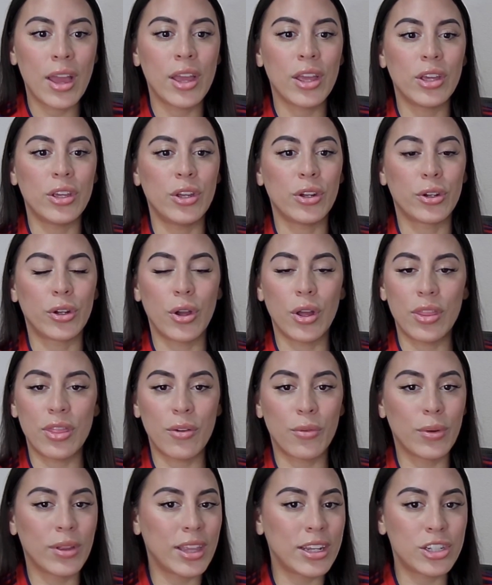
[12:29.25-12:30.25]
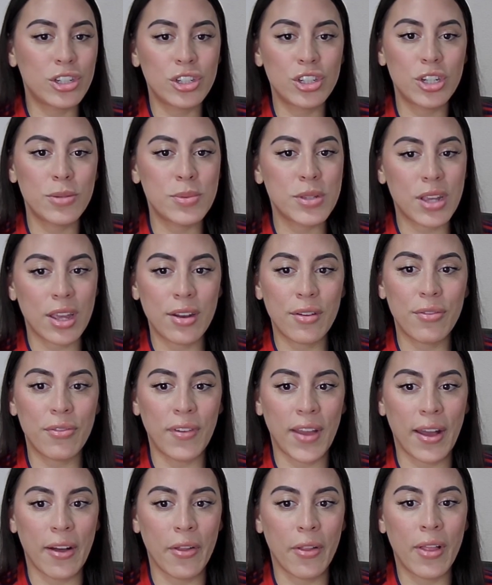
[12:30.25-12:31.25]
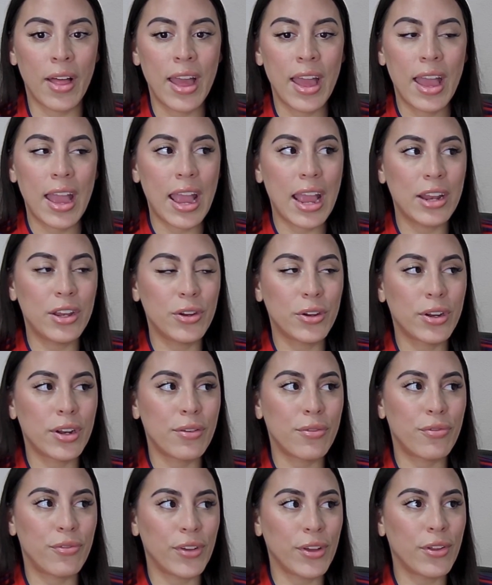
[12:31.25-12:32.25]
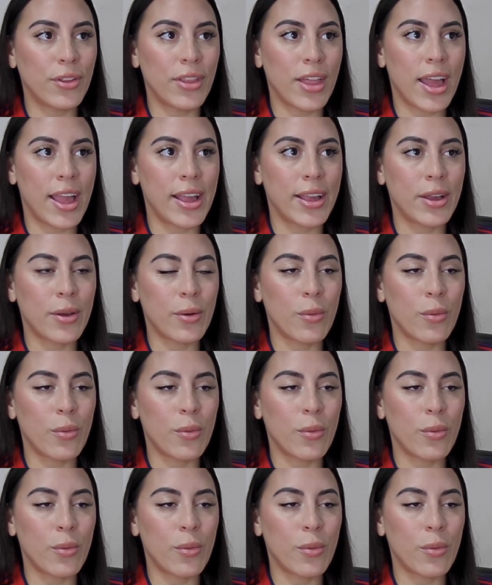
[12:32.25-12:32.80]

Your the relationship's going to fail and you're going to feel like